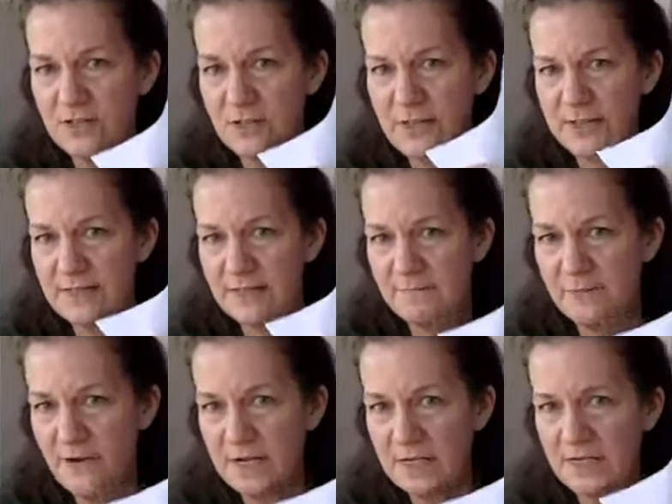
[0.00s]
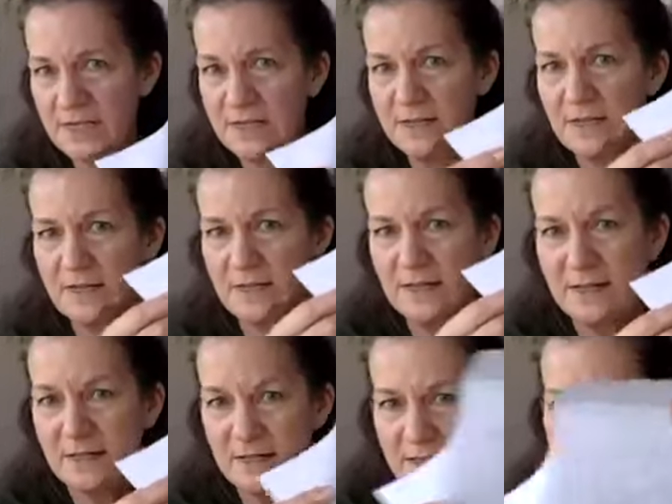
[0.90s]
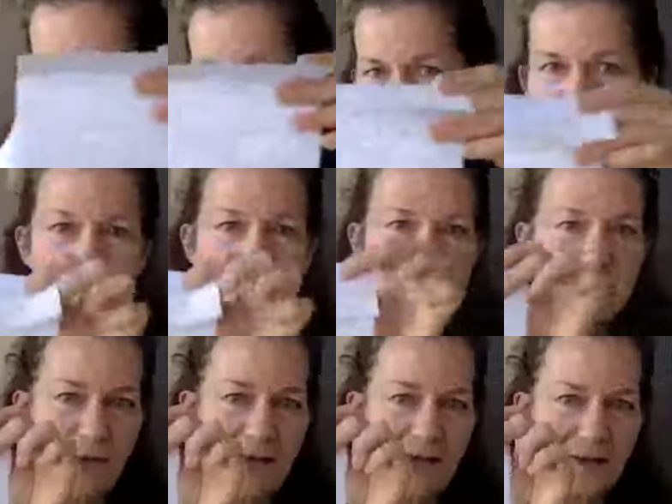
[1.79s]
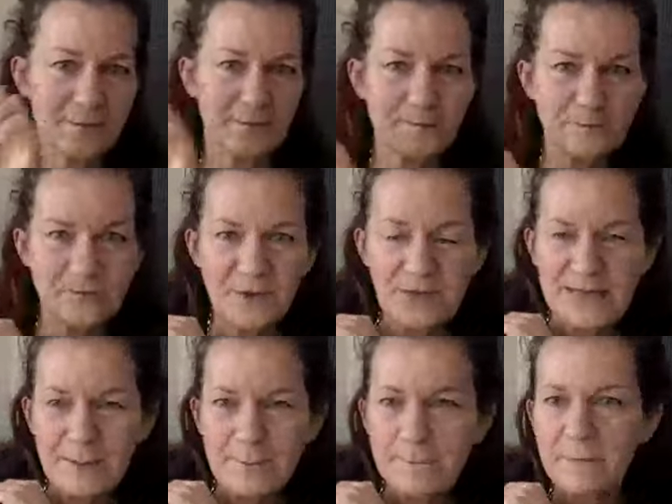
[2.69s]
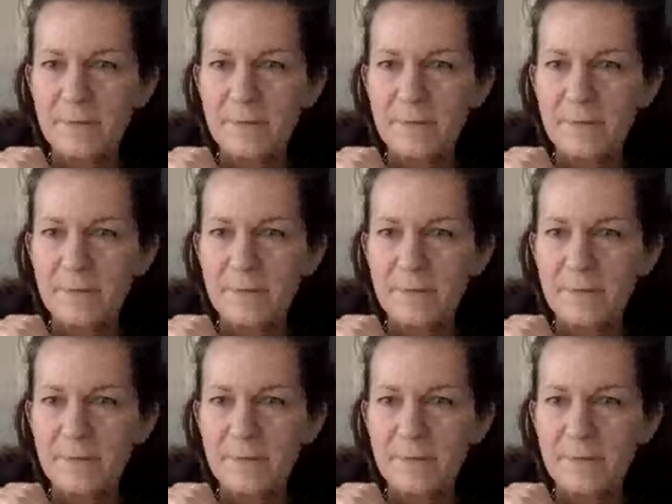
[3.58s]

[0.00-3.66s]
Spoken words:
So that's the front, that's the back. Okay.